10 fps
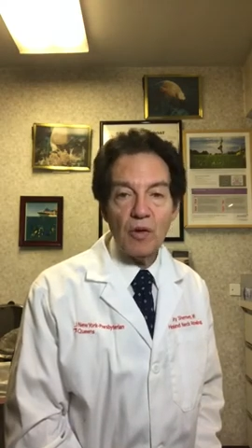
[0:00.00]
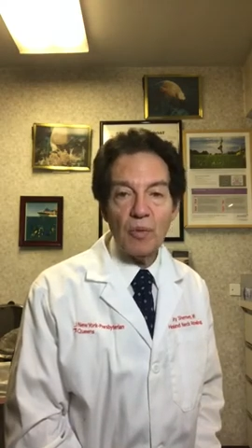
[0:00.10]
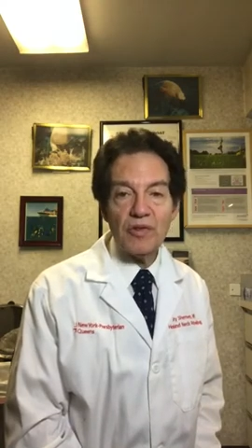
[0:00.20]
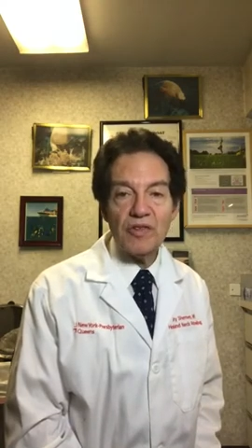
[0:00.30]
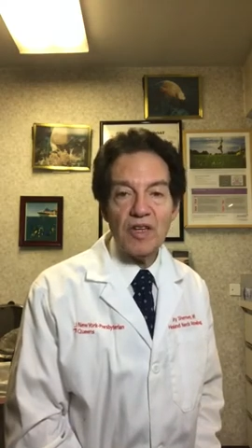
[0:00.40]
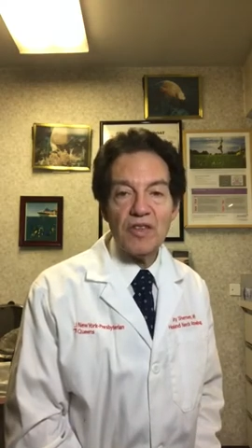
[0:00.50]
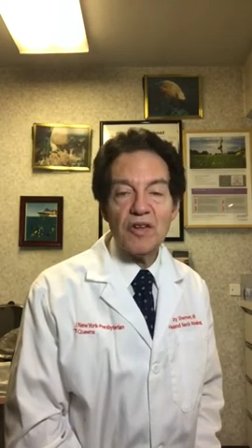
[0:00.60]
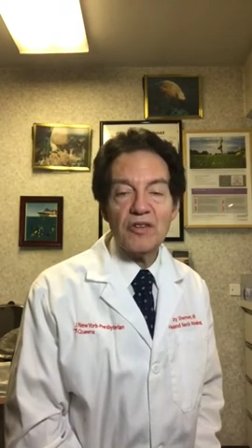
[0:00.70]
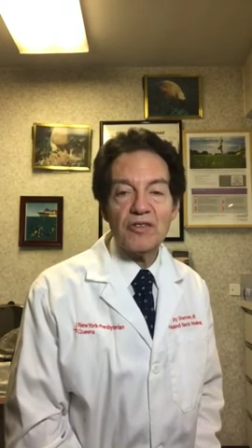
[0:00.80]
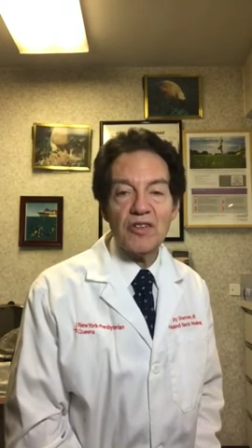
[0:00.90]
Once again,
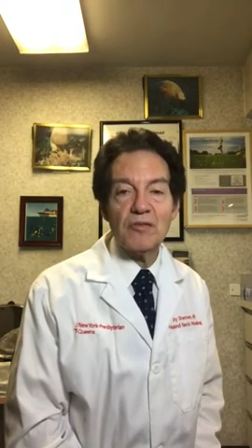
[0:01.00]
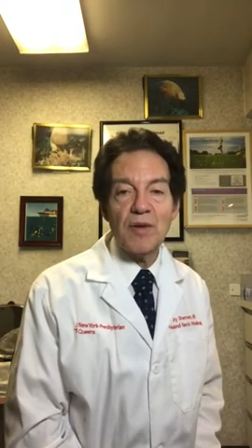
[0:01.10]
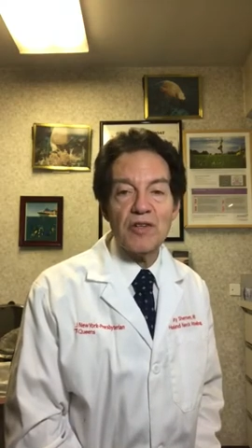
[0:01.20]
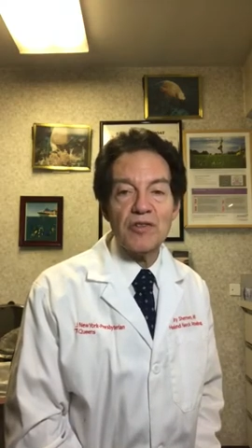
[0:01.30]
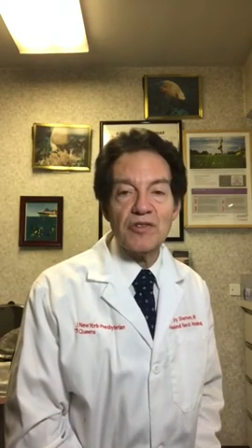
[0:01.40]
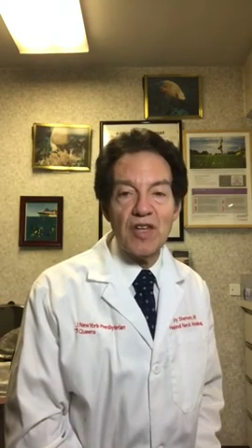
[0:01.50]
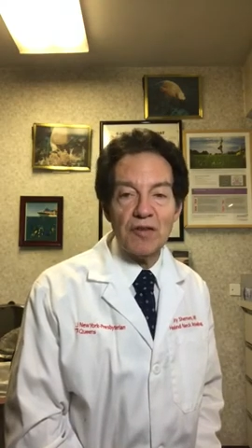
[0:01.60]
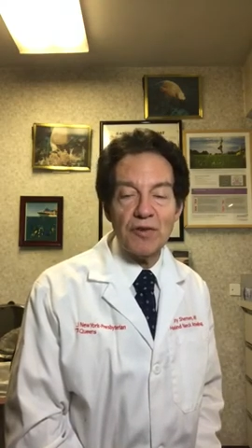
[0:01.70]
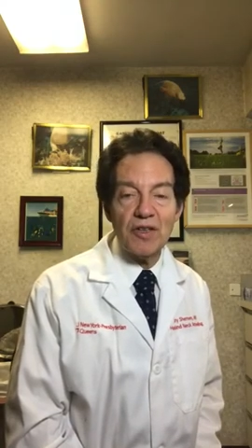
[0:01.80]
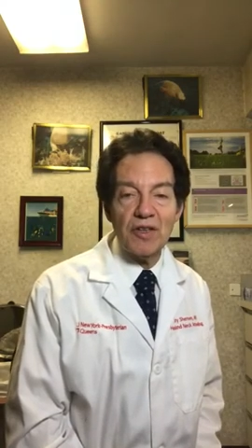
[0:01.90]
there are 6 major
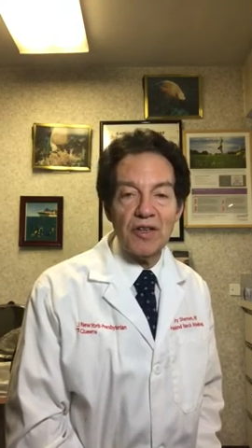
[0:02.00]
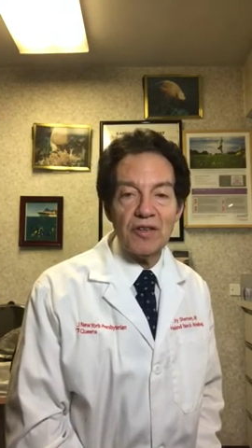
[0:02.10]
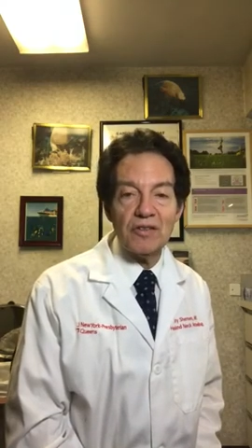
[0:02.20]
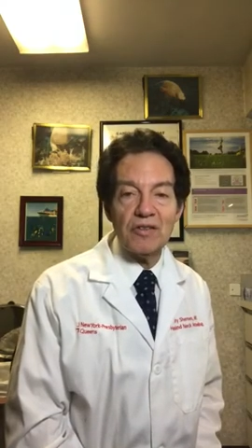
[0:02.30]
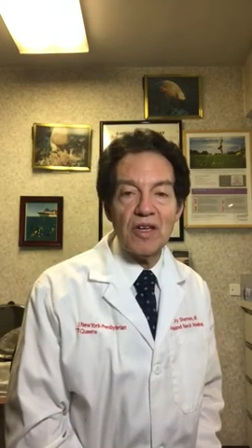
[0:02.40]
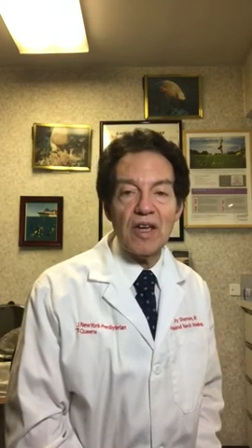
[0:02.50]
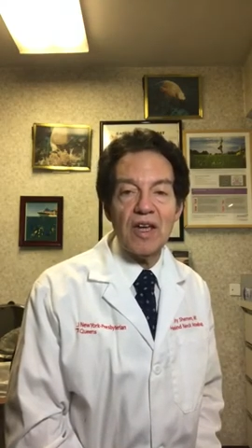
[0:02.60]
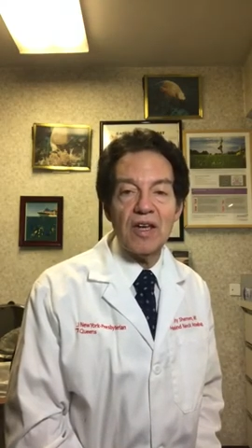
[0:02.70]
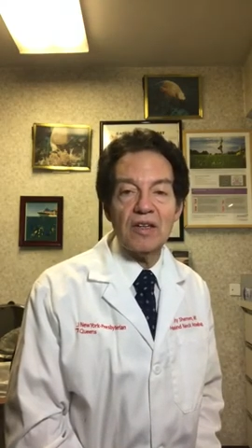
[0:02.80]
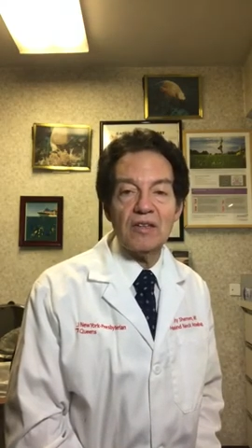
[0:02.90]
salivary glands
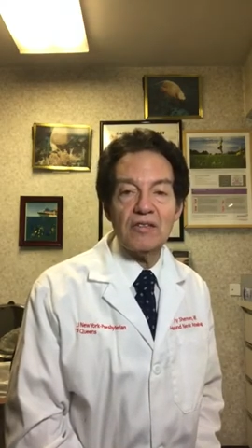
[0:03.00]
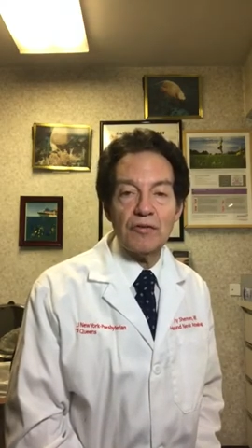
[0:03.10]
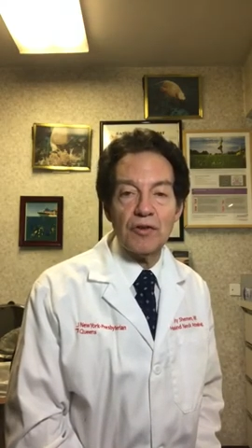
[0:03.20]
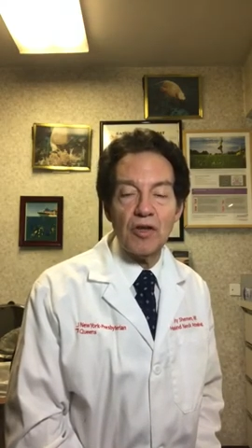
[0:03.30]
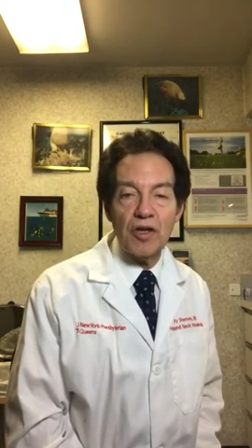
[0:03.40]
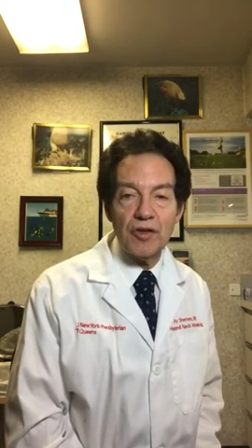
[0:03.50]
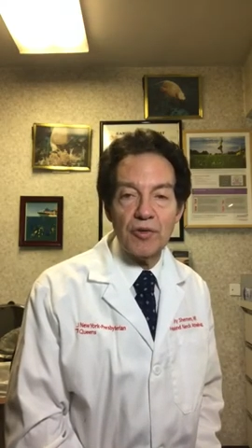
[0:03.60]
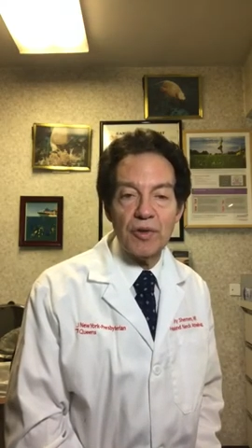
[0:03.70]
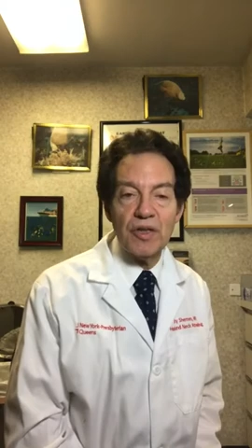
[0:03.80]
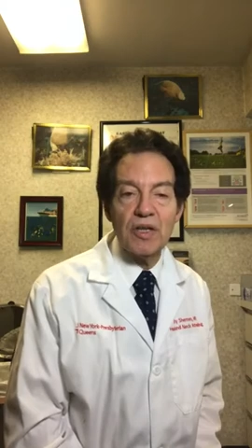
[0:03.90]
and several
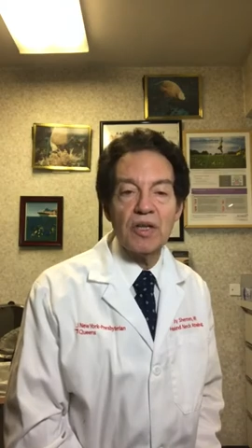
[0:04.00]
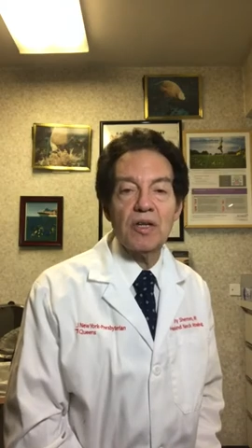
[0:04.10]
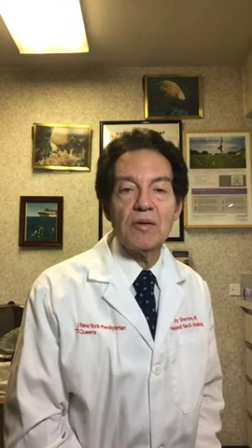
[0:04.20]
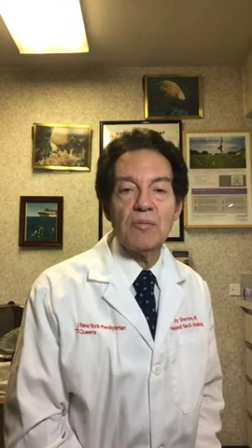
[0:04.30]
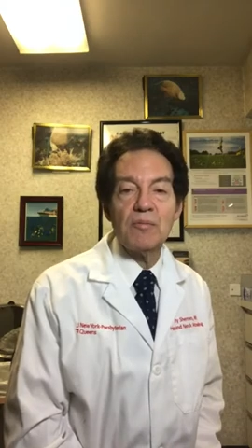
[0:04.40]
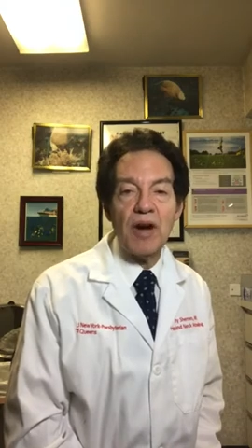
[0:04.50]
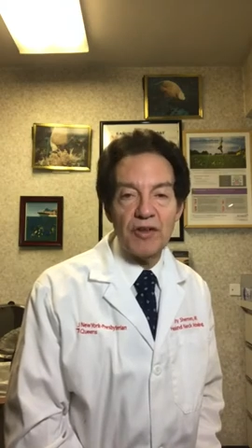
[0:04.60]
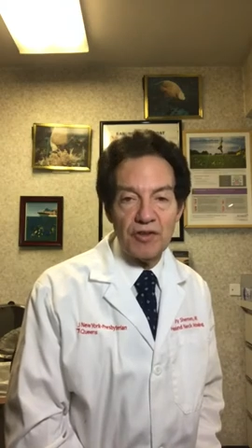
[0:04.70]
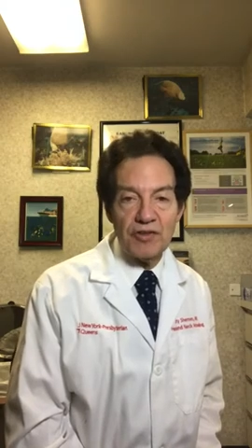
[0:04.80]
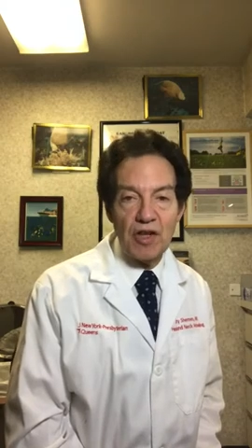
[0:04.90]
hundred
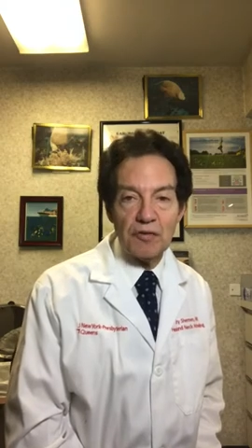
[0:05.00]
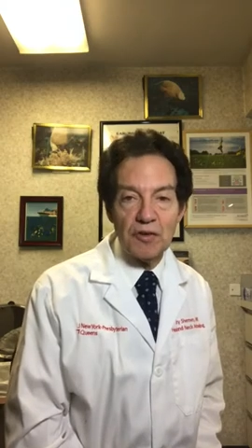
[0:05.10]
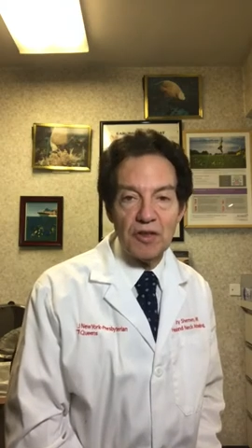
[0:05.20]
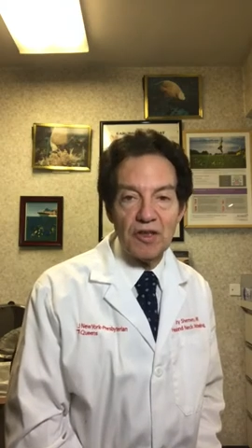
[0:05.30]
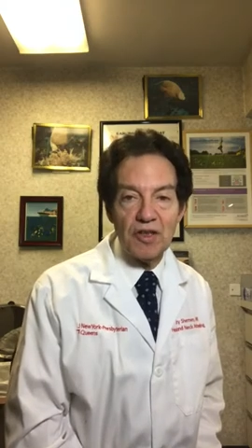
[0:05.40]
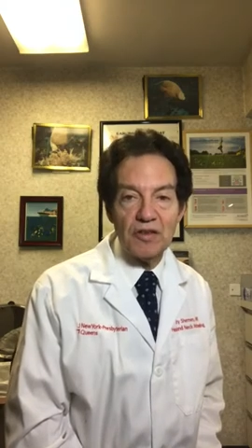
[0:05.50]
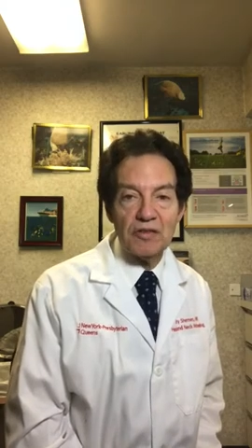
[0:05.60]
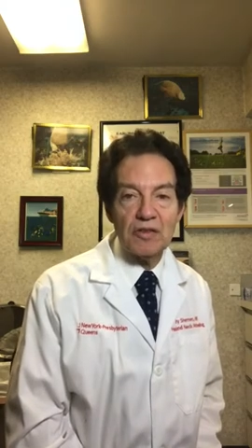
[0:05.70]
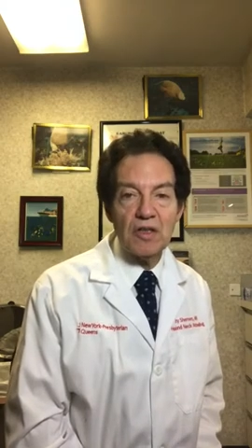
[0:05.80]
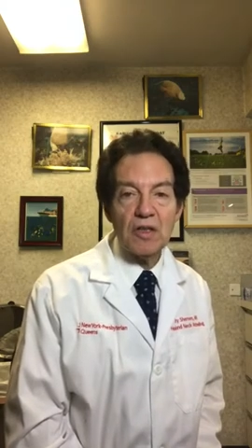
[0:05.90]
minor salivary glands.